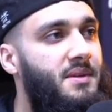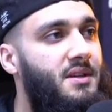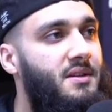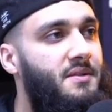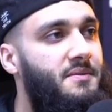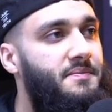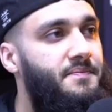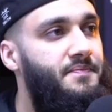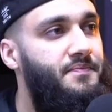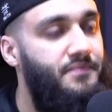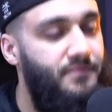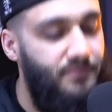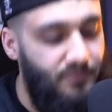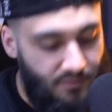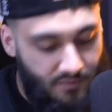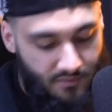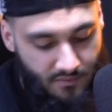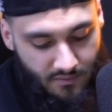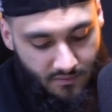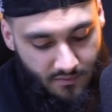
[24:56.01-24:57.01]
Definitely, that's
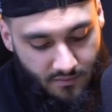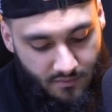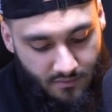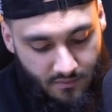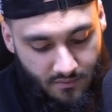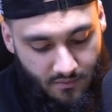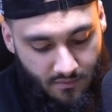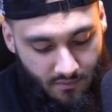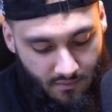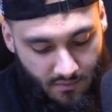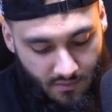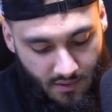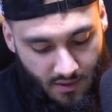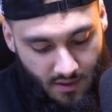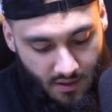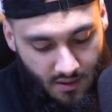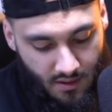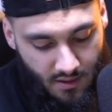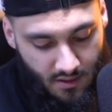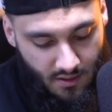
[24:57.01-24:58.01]
the
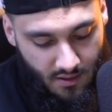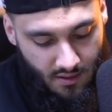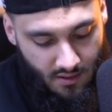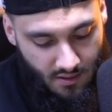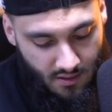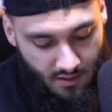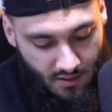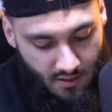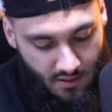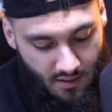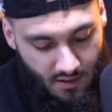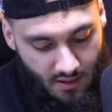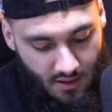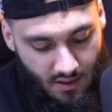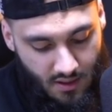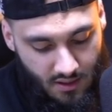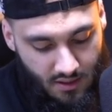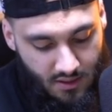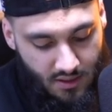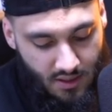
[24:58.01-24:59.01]
same.
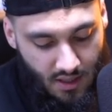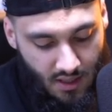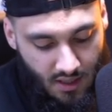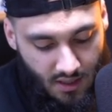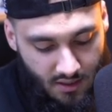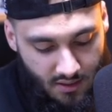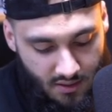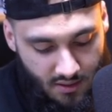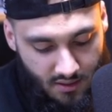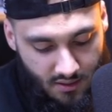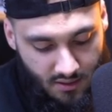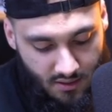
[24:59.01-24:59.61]
Definitely. Yeah.